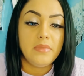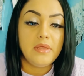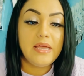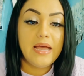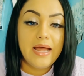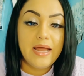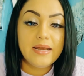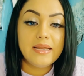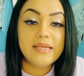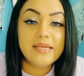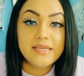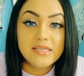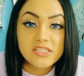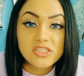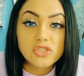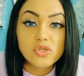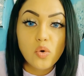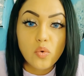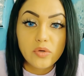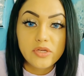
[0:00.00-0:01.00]
God
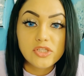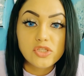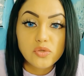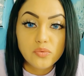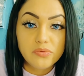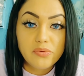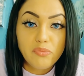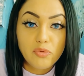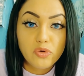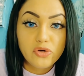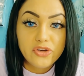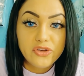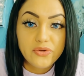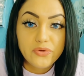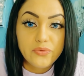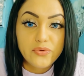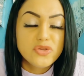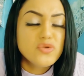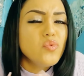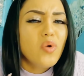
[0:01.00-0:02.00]
is going to reward
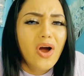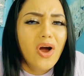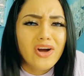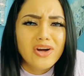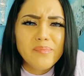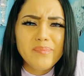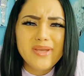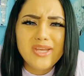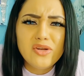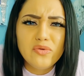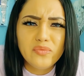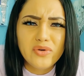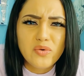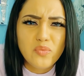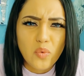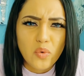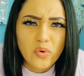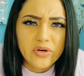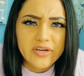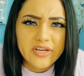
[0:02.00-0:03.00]
you. You are being
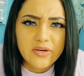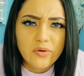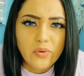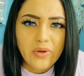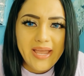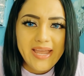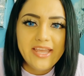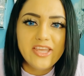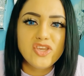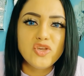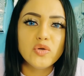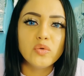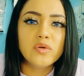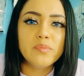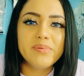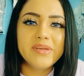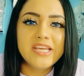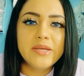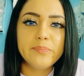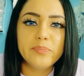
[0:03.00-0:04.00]
rewarded, okay? You're
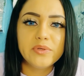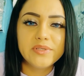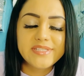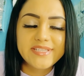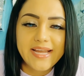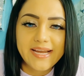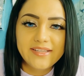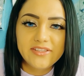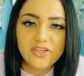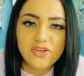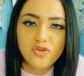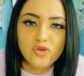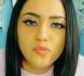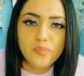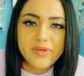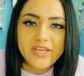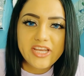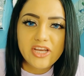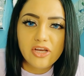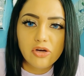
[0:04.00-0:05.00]
being protected, you're
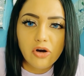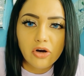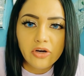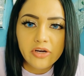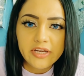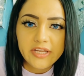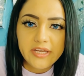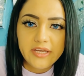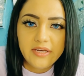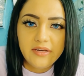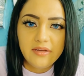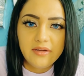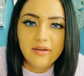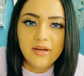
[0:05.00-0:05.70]
being guarded.